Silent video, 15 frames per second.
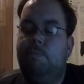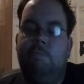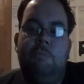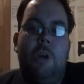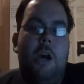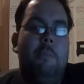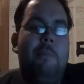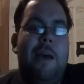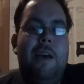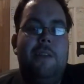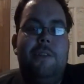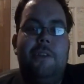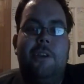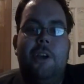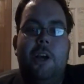not mad
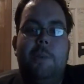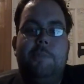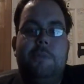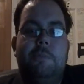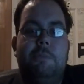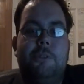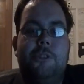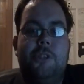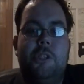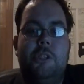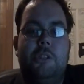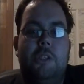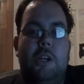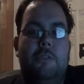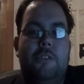at the cops in
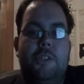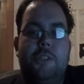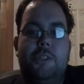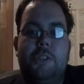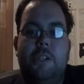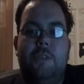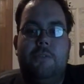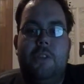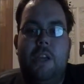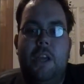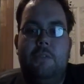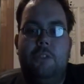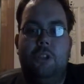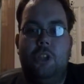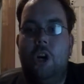Brazil, obviously, if they
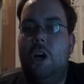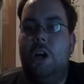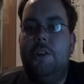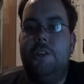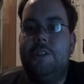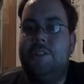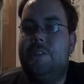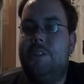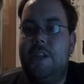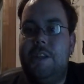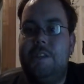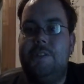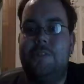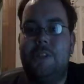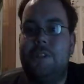have a law that
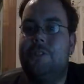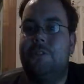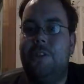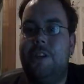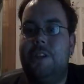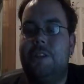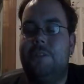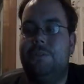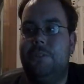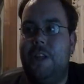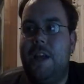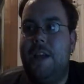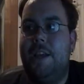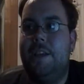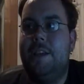states desecrating the
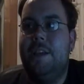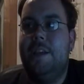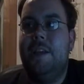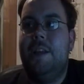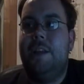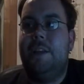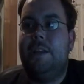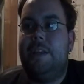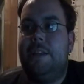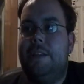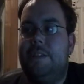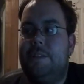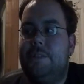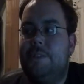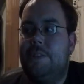flag
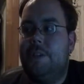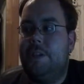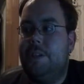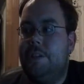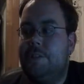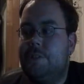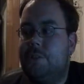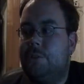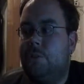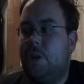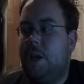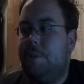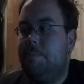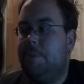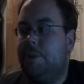is uh, is a
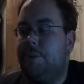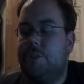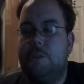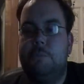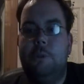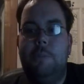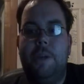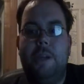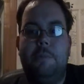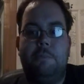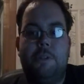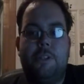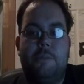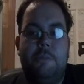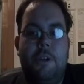crime punishable by
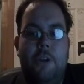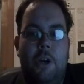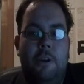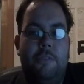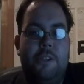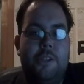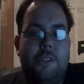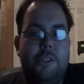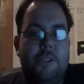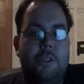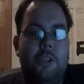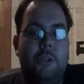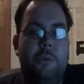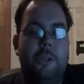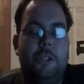imprisonment, obviously
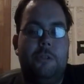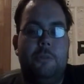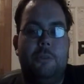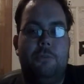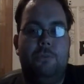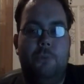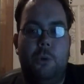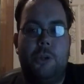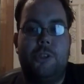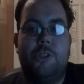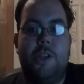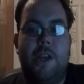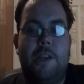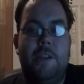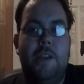they're going to enforce
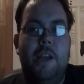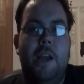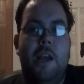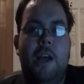that.